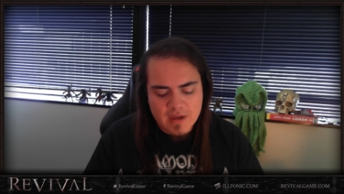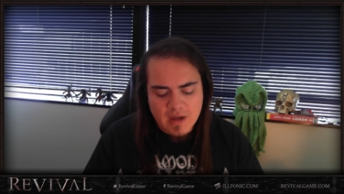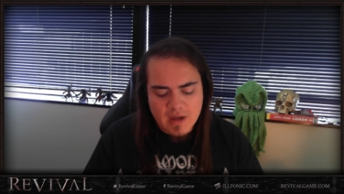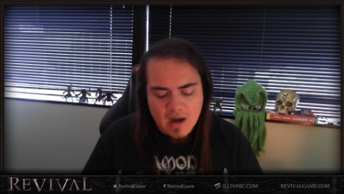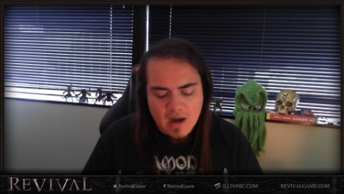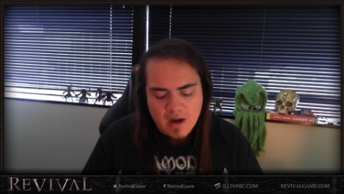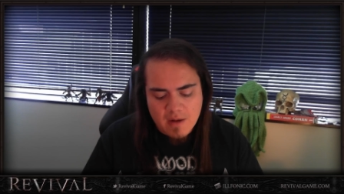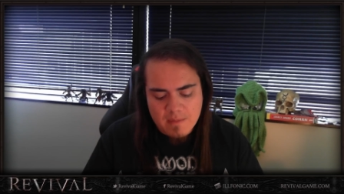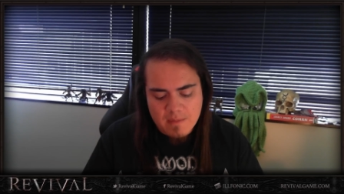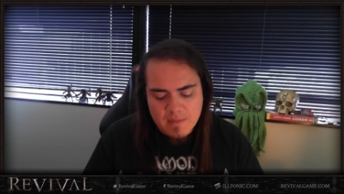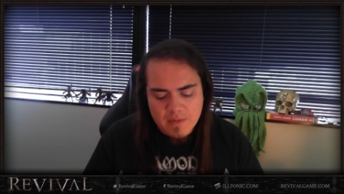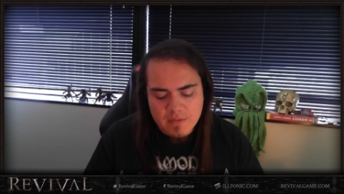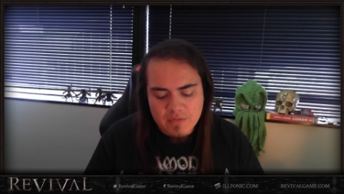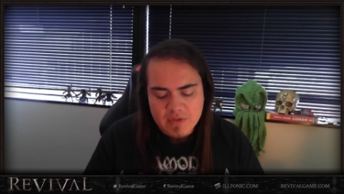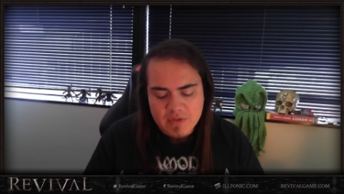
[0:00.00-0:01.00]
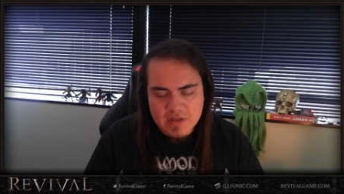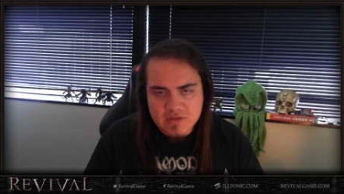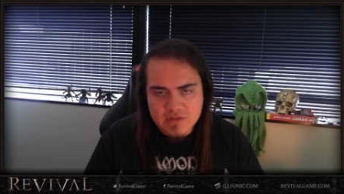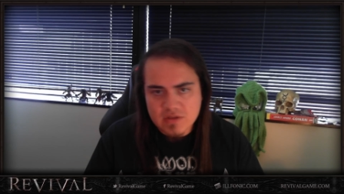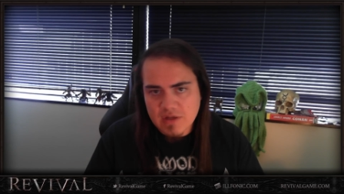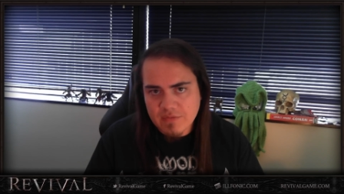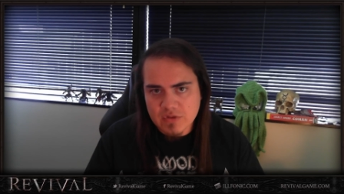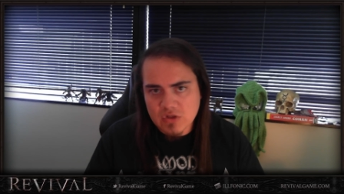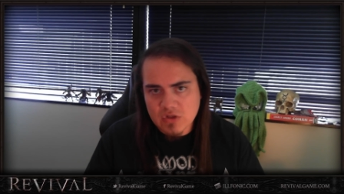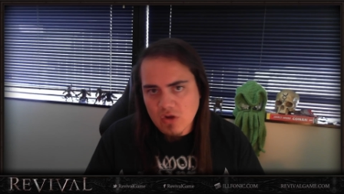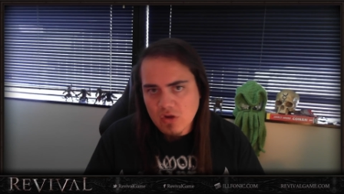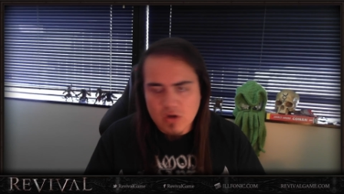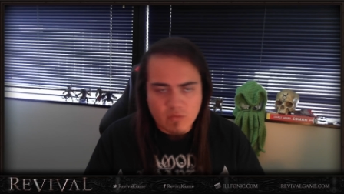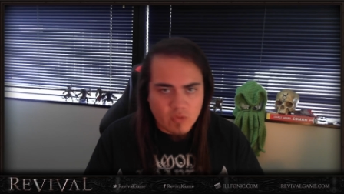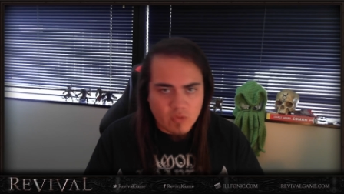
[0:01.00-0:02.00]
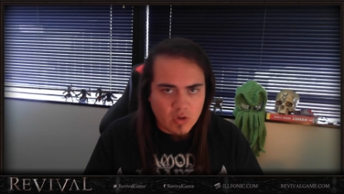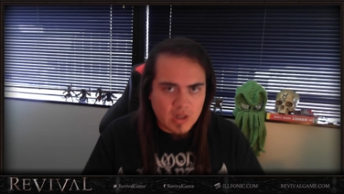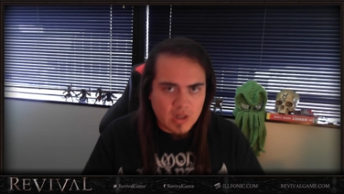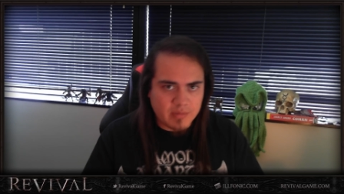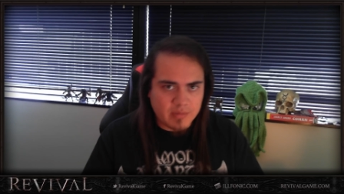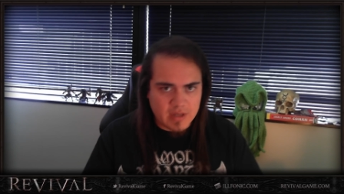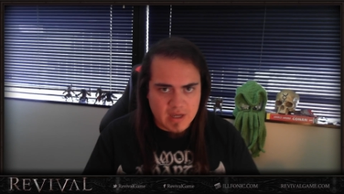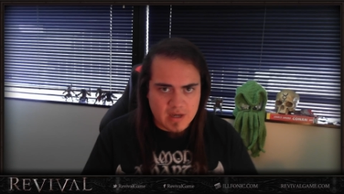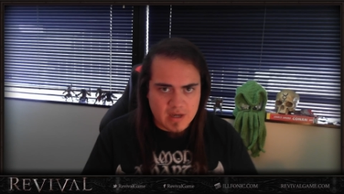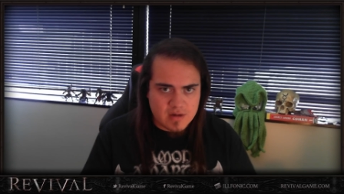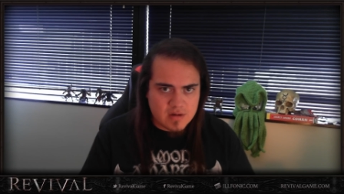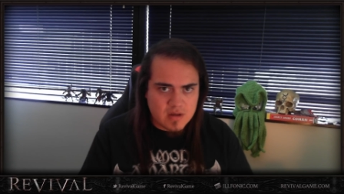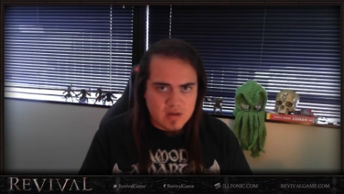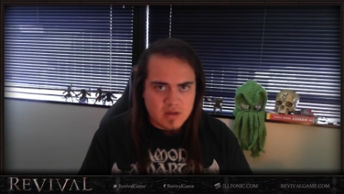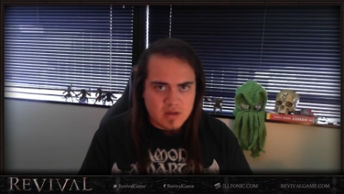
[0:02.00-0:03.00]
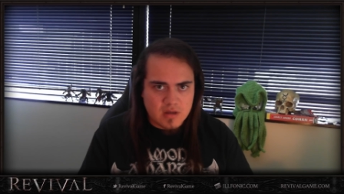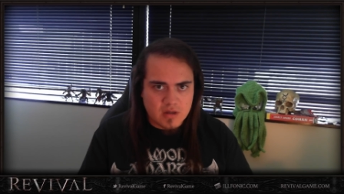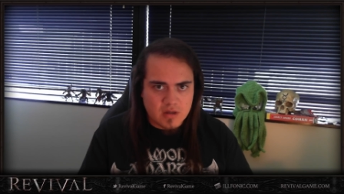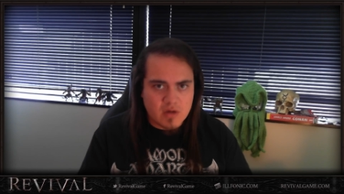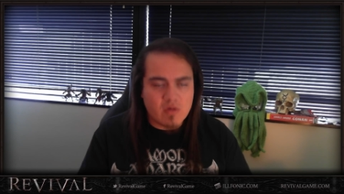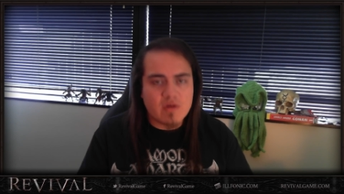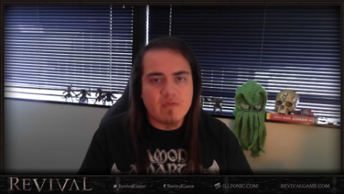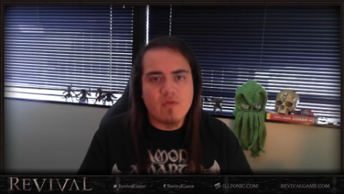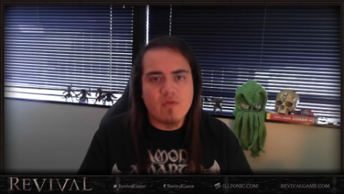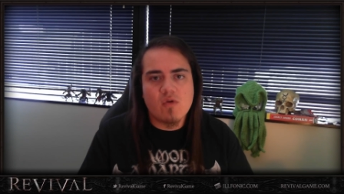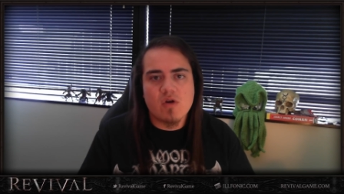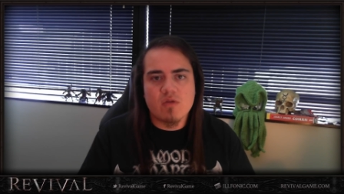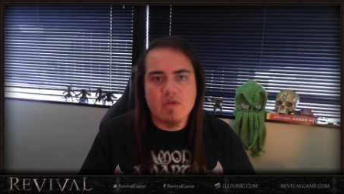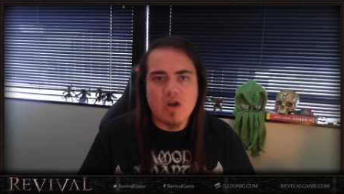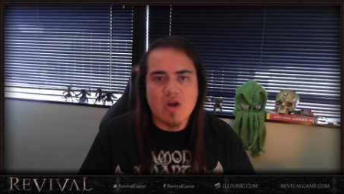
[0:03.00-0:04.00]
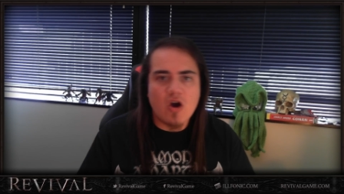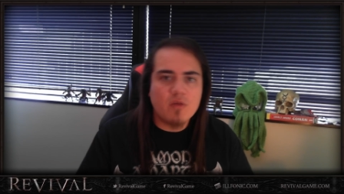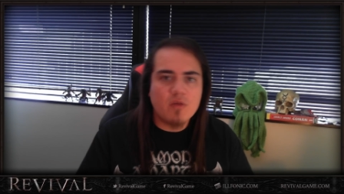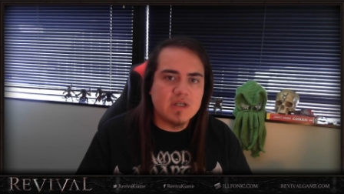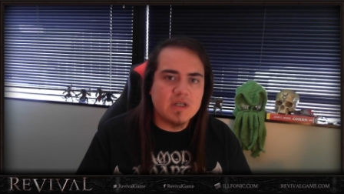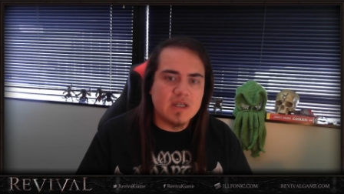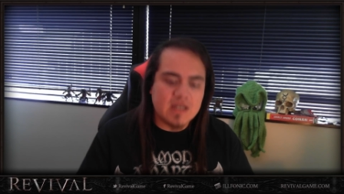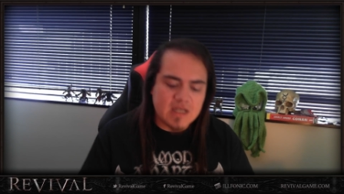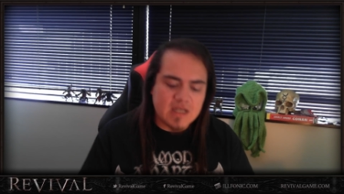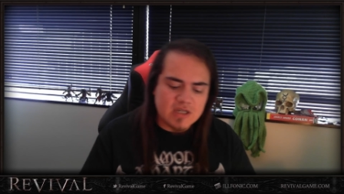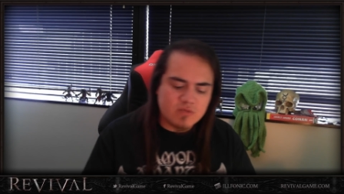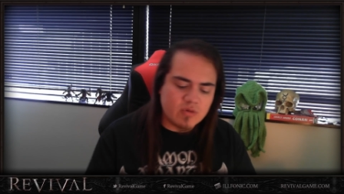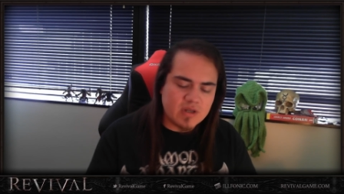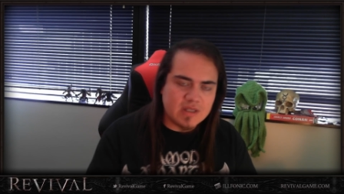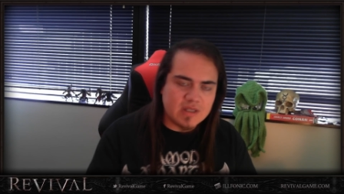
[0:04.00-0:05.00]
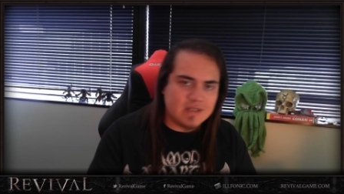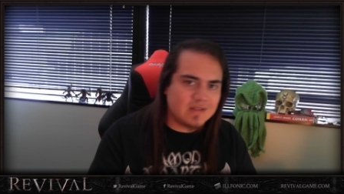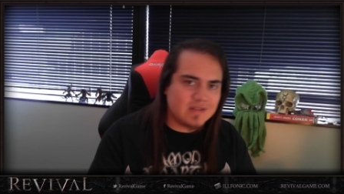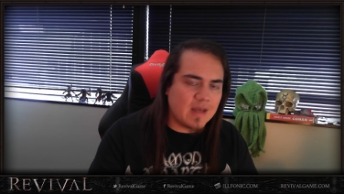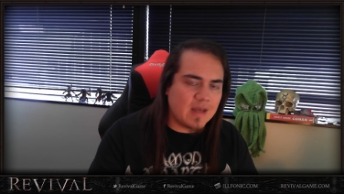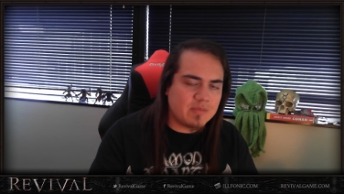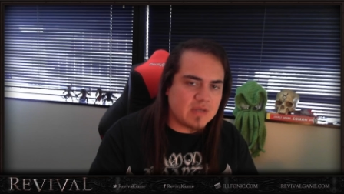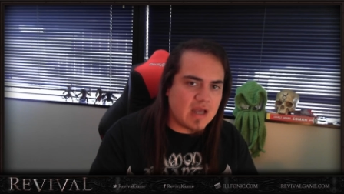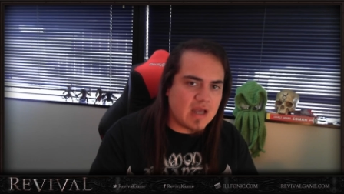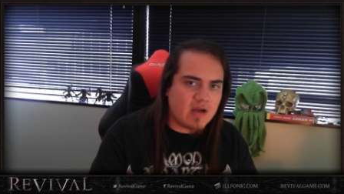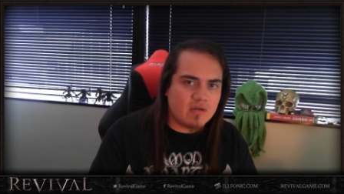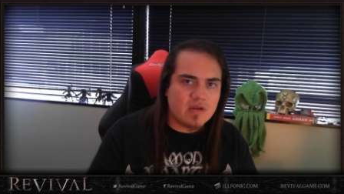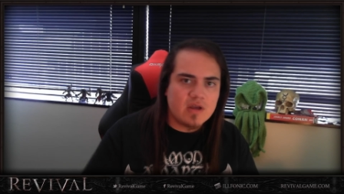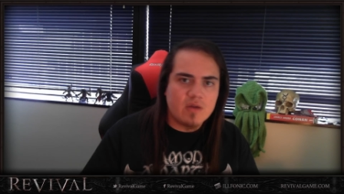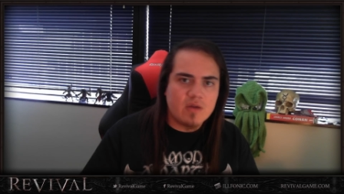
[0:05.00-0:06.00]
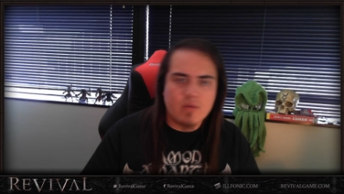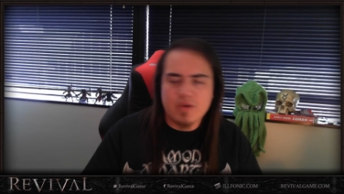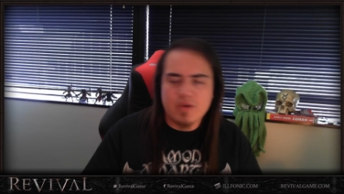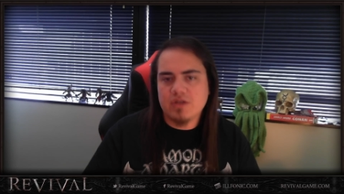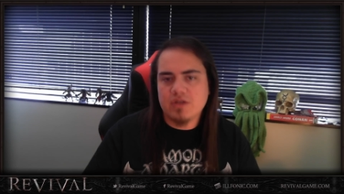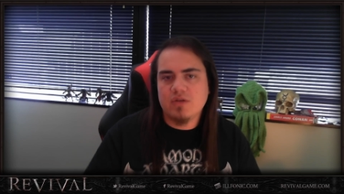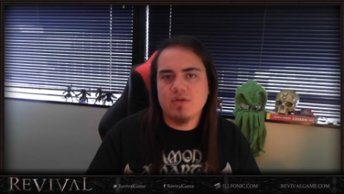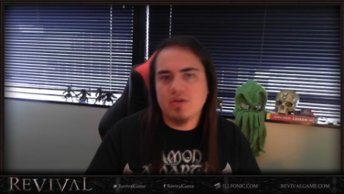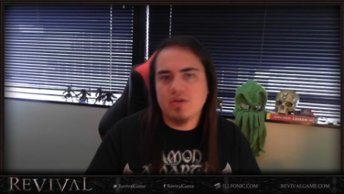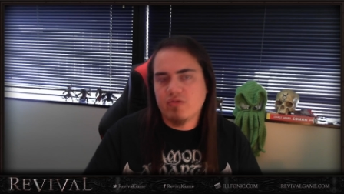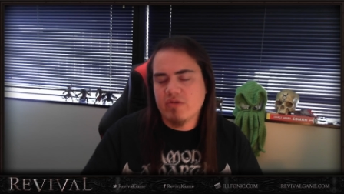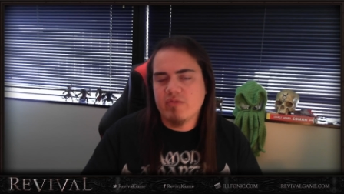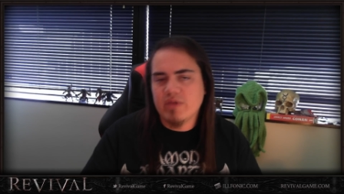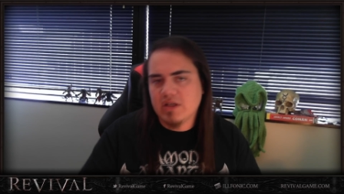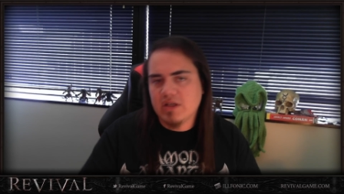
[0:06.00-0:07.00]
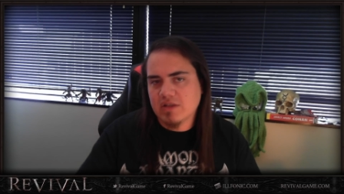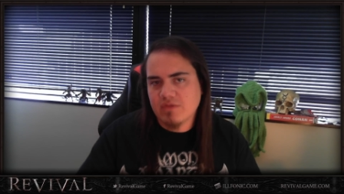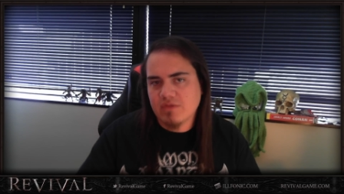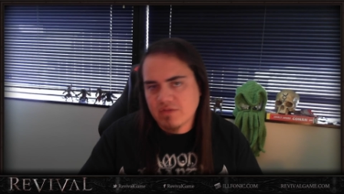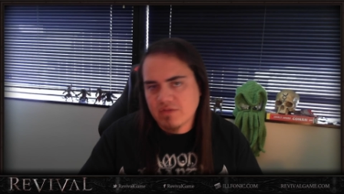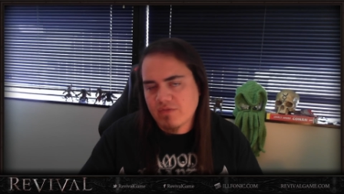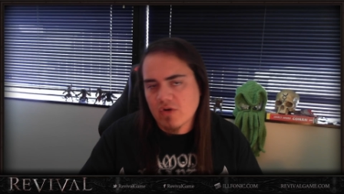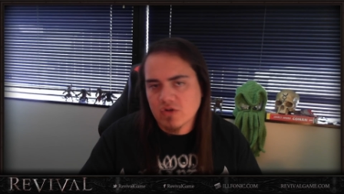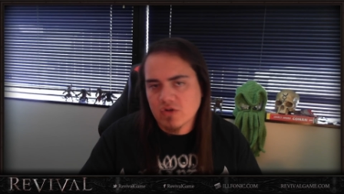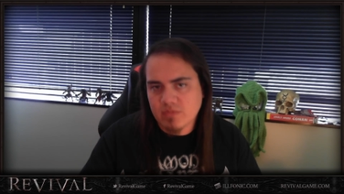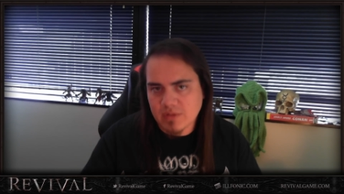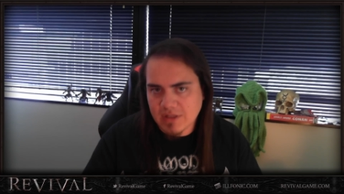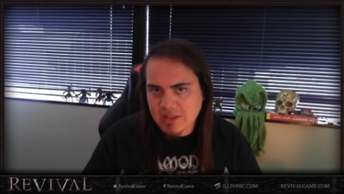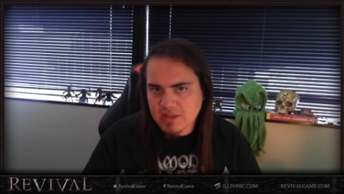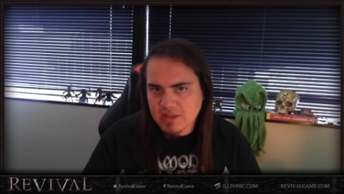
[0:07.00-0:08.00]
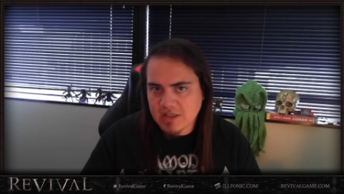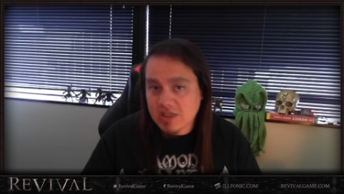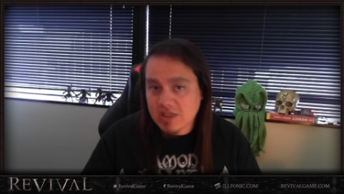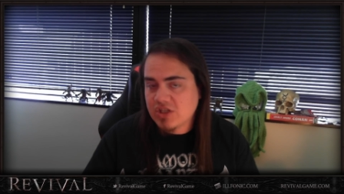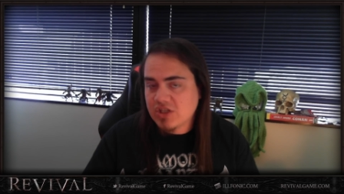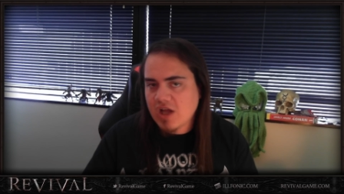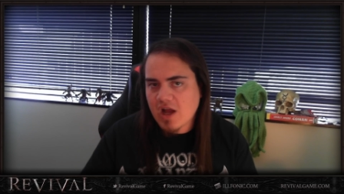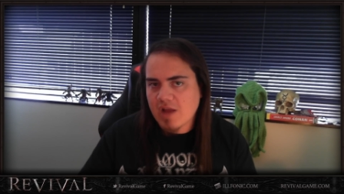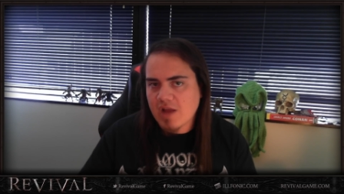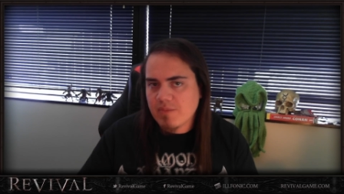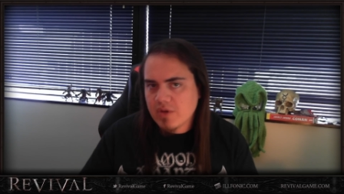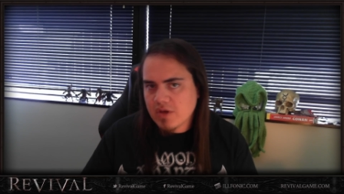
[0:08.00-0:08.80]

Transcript: Um, this stuff is all on a rollout plan. Going forward, we hope to get each one of these steps out within two to three weeks of this first release each time.